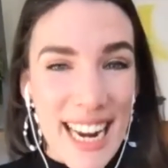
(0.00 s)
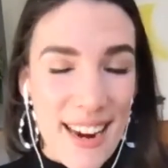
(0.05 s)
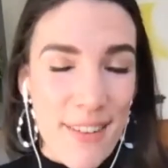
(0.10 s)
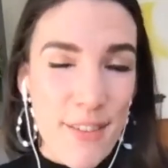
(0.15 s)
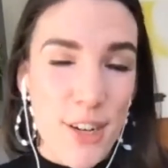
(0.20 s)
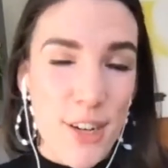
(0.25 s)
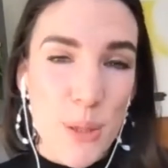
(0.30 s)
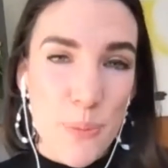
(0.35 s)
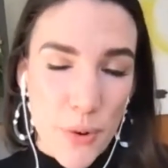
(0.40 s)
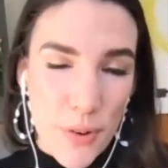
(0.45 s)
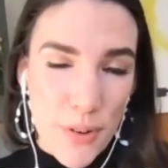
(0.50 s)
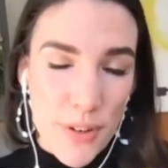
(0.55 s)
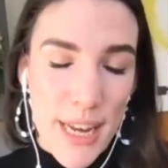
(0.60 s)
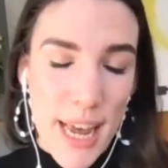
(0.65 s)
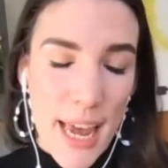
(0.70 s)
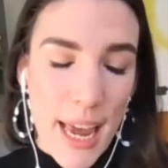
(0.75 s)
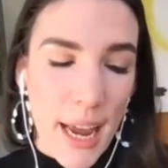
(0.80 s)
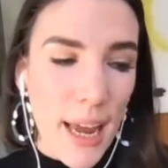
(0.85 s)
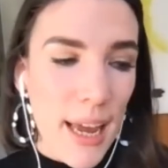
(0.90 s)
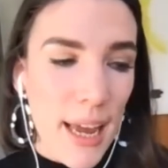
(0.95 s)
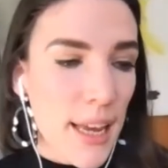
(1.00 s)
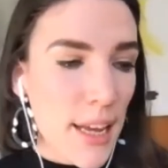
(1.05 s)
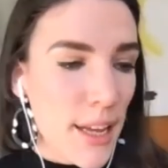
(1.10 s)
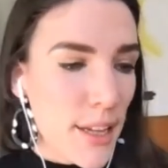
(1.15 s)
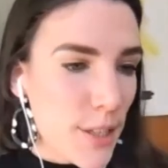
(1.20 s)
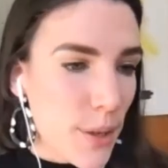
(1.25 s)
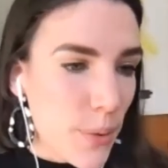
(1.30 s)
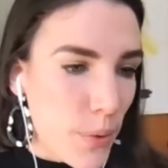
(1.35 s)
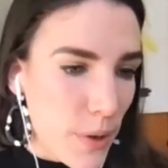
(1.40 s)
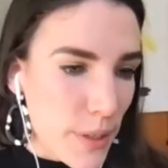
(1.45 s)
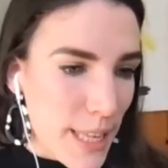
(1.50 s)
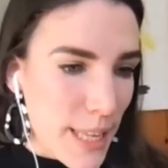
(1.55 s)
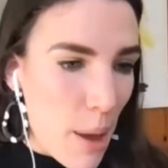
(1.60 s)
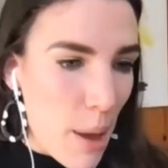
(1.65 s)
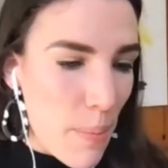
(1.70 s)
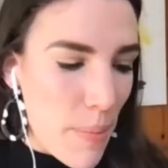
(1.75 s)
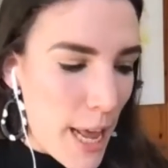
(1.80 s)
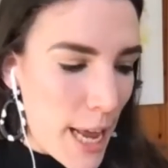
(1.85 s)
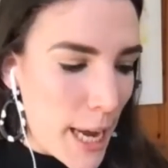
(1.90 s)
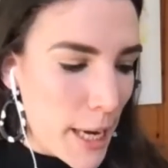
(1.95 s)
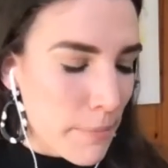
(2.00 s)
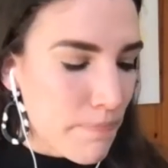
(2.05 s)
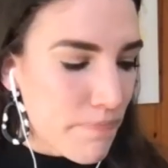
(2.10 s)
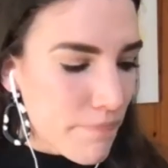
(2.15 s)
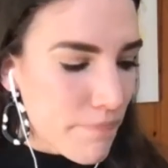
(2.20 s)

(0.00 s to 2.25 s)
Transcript: responding to what's happening